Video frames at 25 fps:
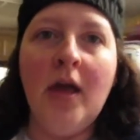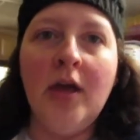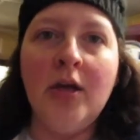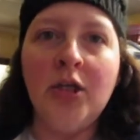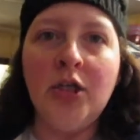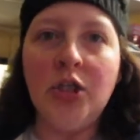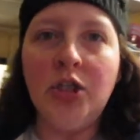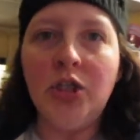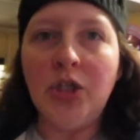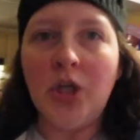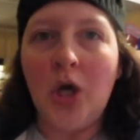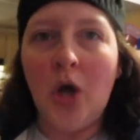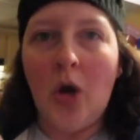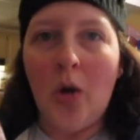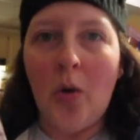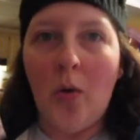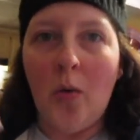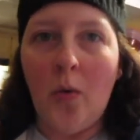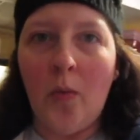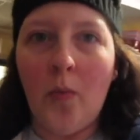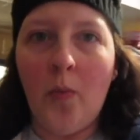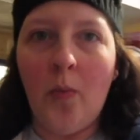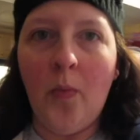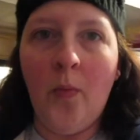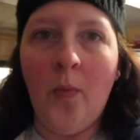
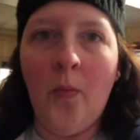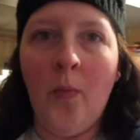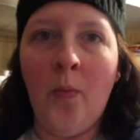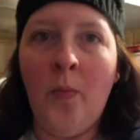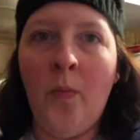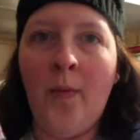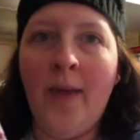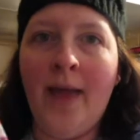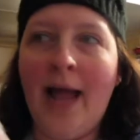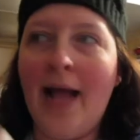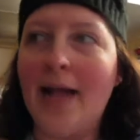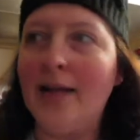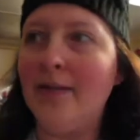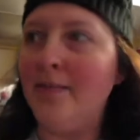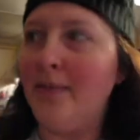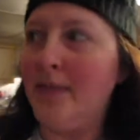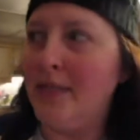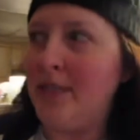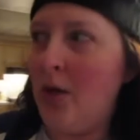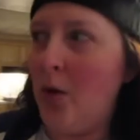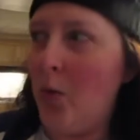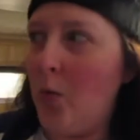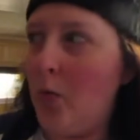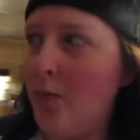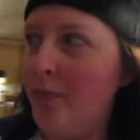So we got him
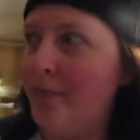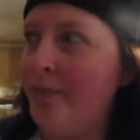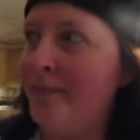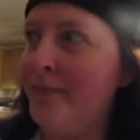his own.